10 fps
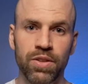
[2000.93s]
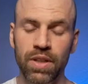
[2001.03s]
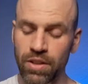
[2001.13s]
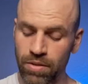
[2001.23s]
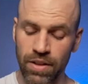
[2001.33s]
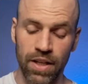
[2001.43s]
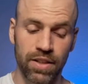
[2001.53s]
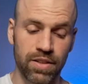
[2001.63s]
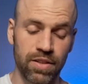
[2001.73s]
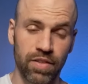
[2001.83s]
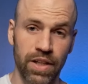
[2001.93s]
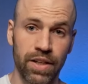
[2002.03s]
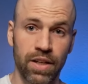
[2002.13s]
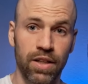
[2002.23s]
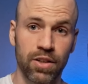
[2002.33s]
You can do that
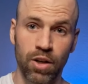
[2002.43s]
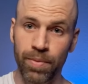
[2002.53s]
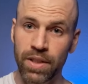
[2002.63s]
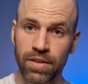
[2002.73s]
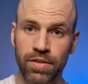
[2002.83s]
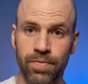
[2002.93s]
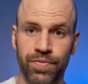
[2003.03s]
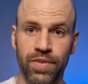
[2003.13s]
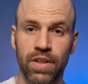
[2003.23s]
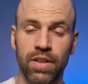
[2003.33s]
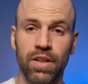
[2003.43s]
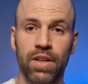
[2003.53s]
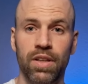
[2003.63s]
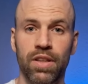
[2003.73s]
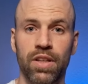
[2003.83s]
via comments here
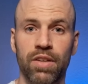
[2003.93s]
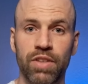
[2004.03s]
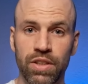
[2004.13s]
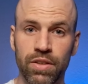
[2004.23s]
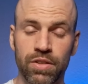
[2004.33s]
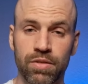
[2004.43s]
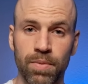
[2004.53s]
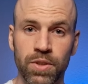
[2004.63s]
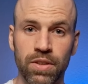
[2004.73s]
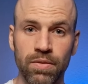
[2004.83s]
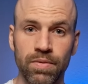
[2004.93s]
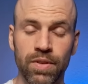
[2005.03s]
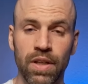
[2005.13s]
in the video description.